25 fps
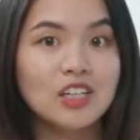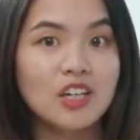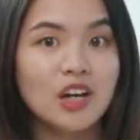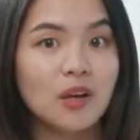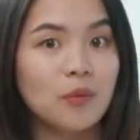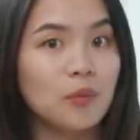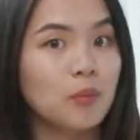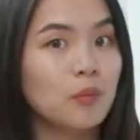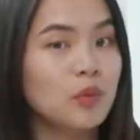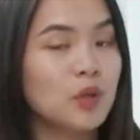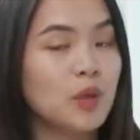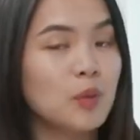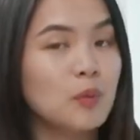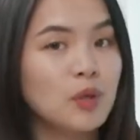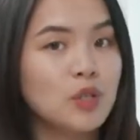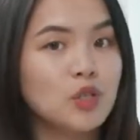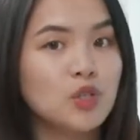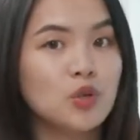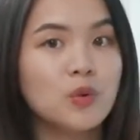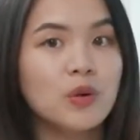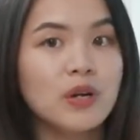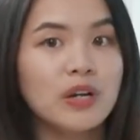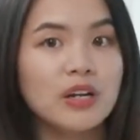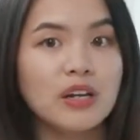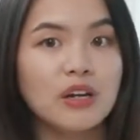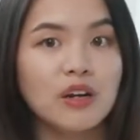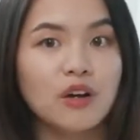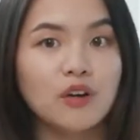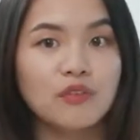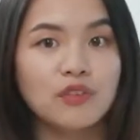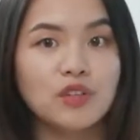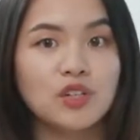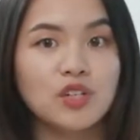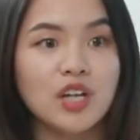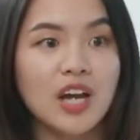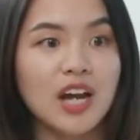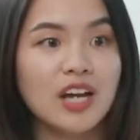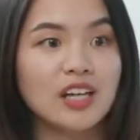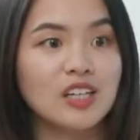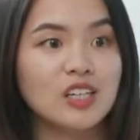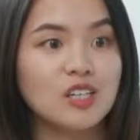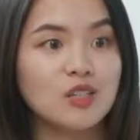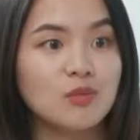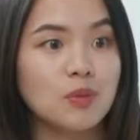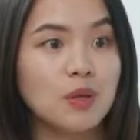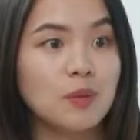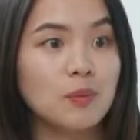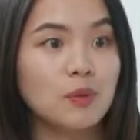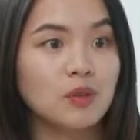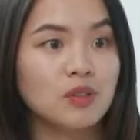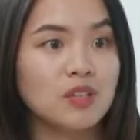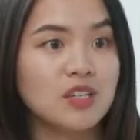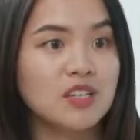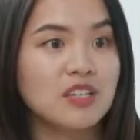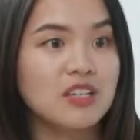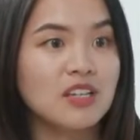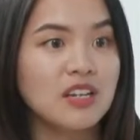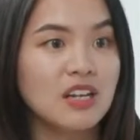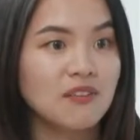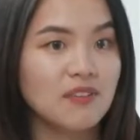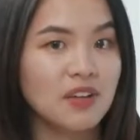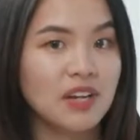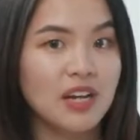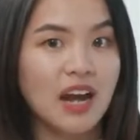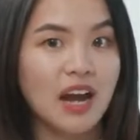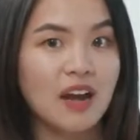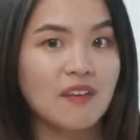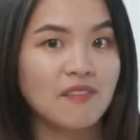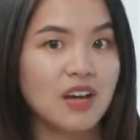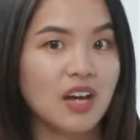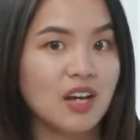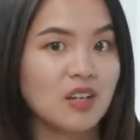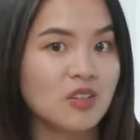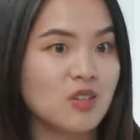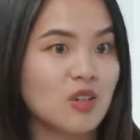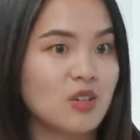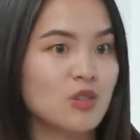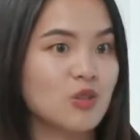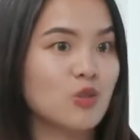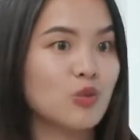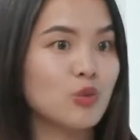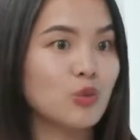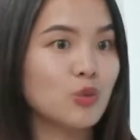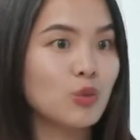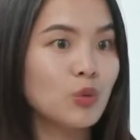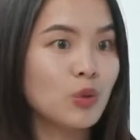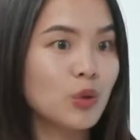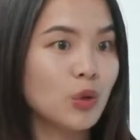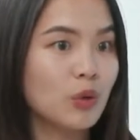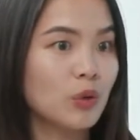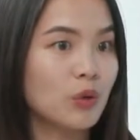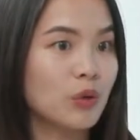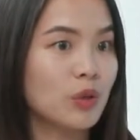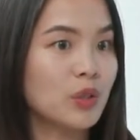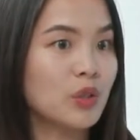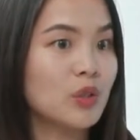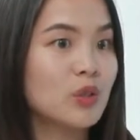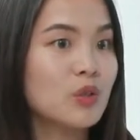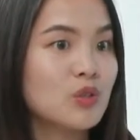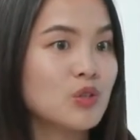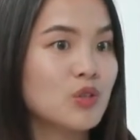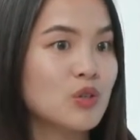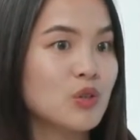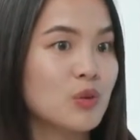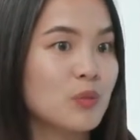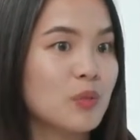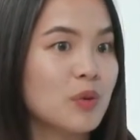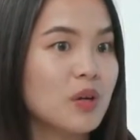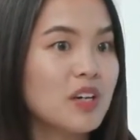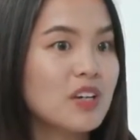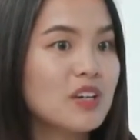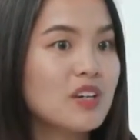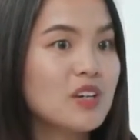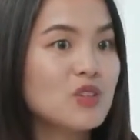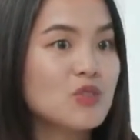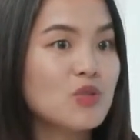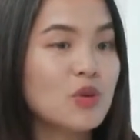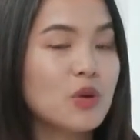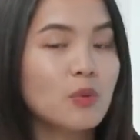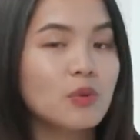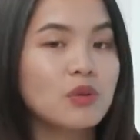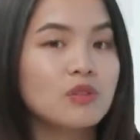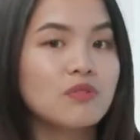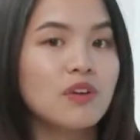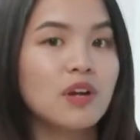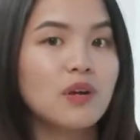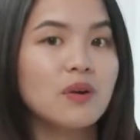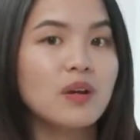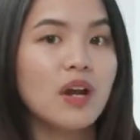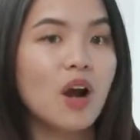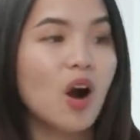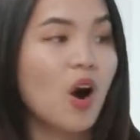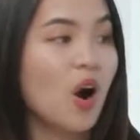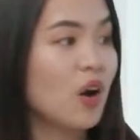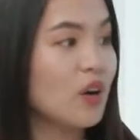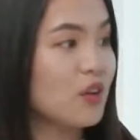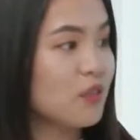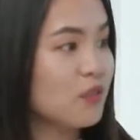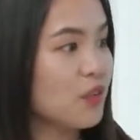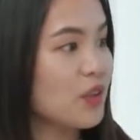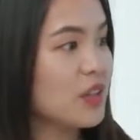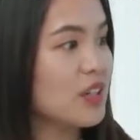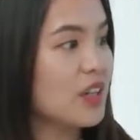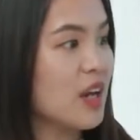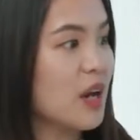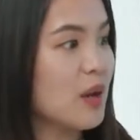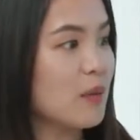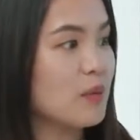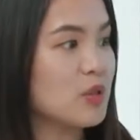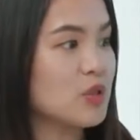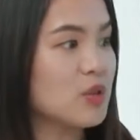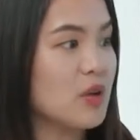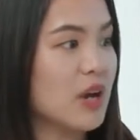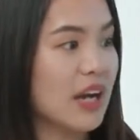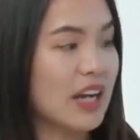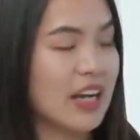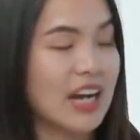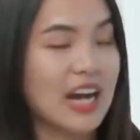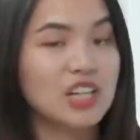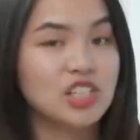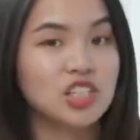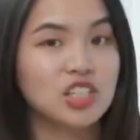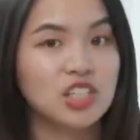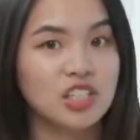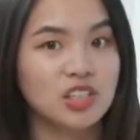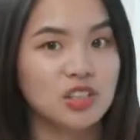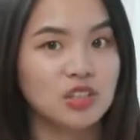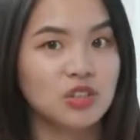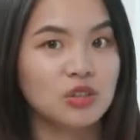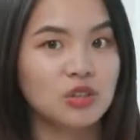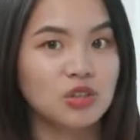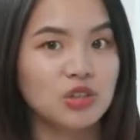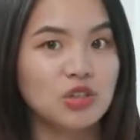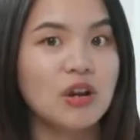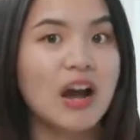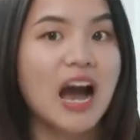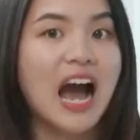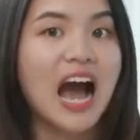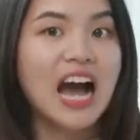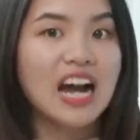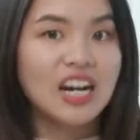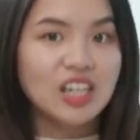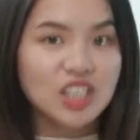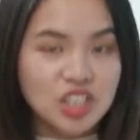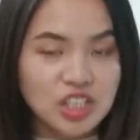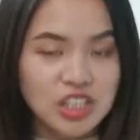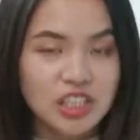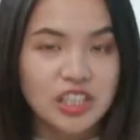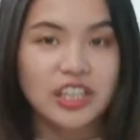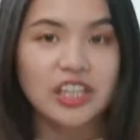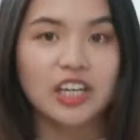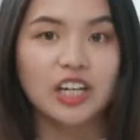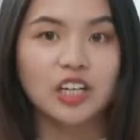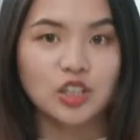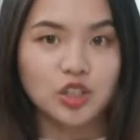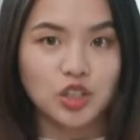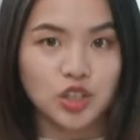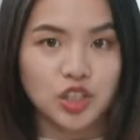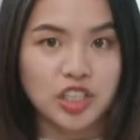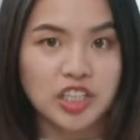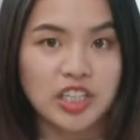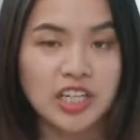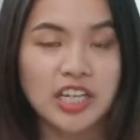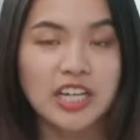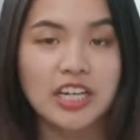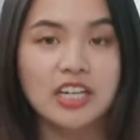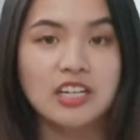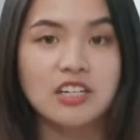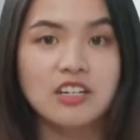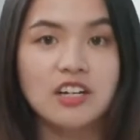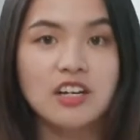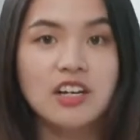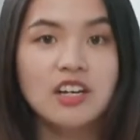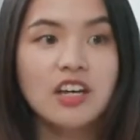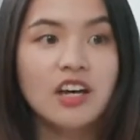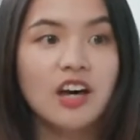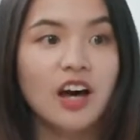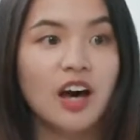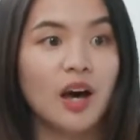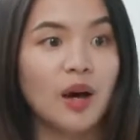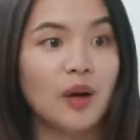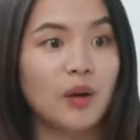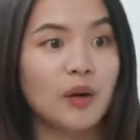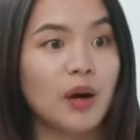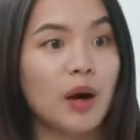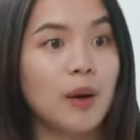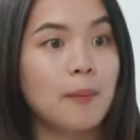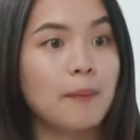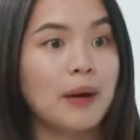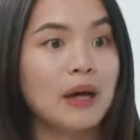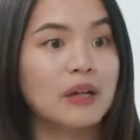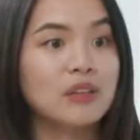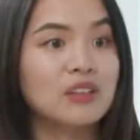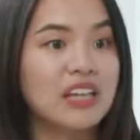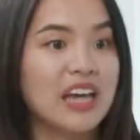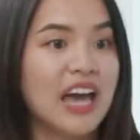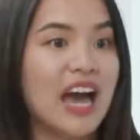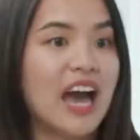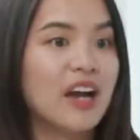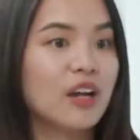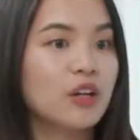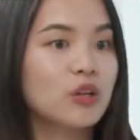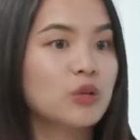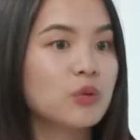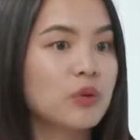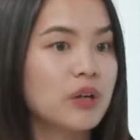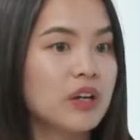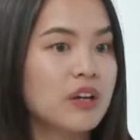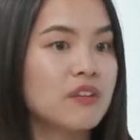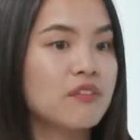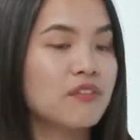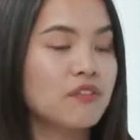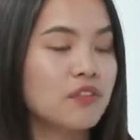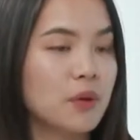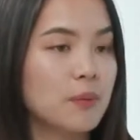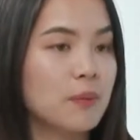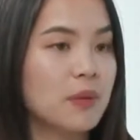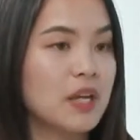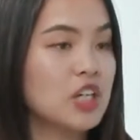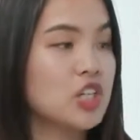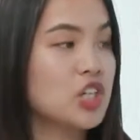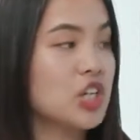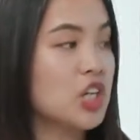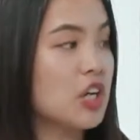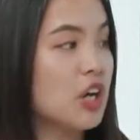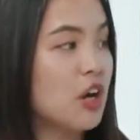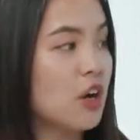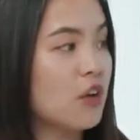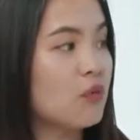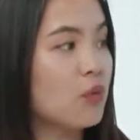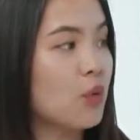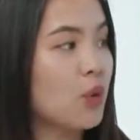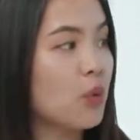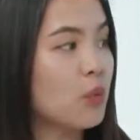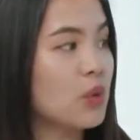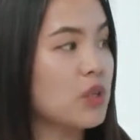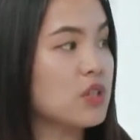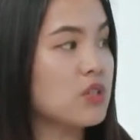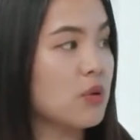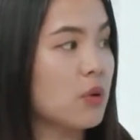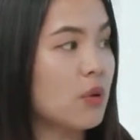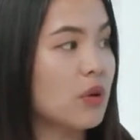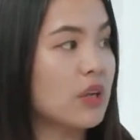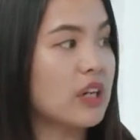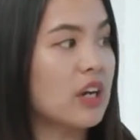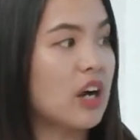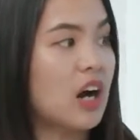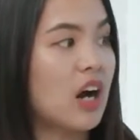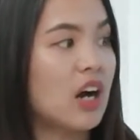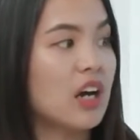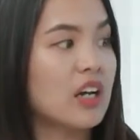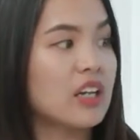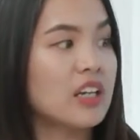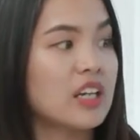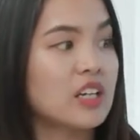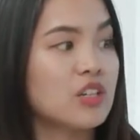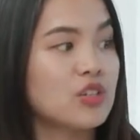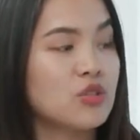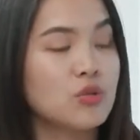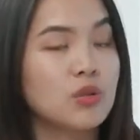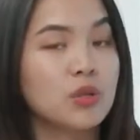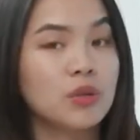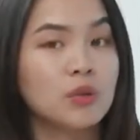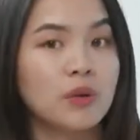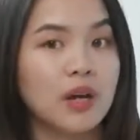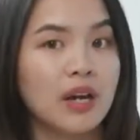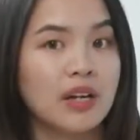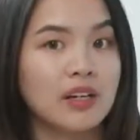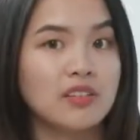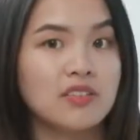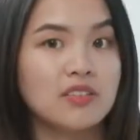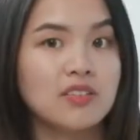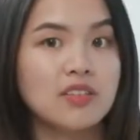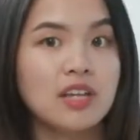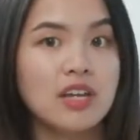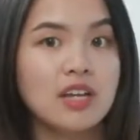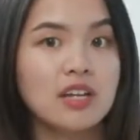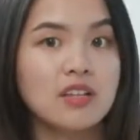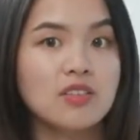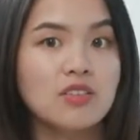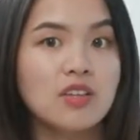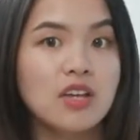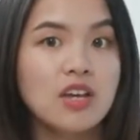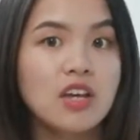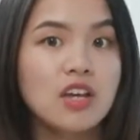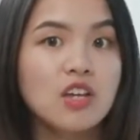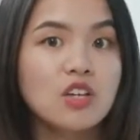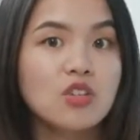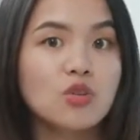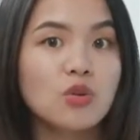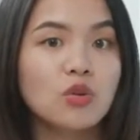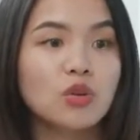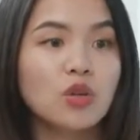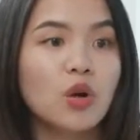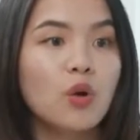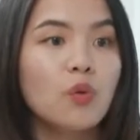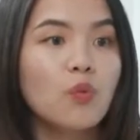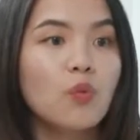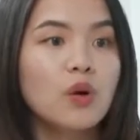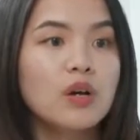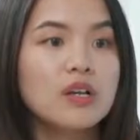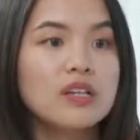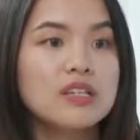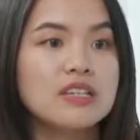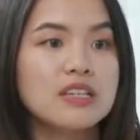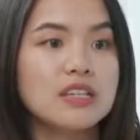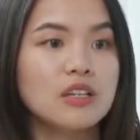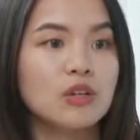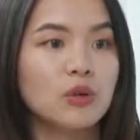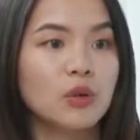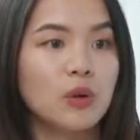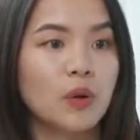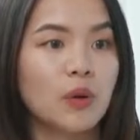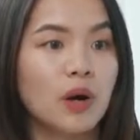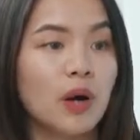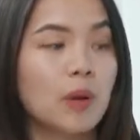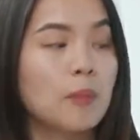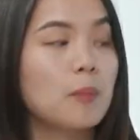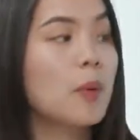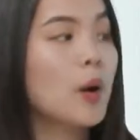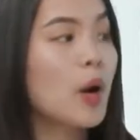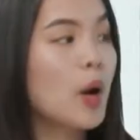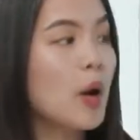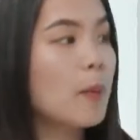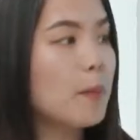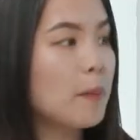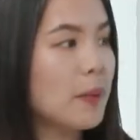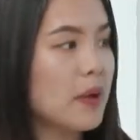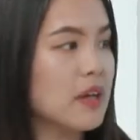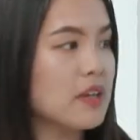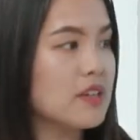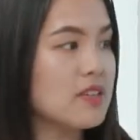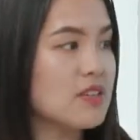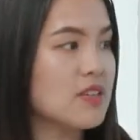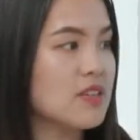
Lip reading: the majority of the Chinese people doesn't even have access to Google or YouTube. So it was very hard for them to actually understand about the accurate information of what was going on into the United States. So there was, a purpose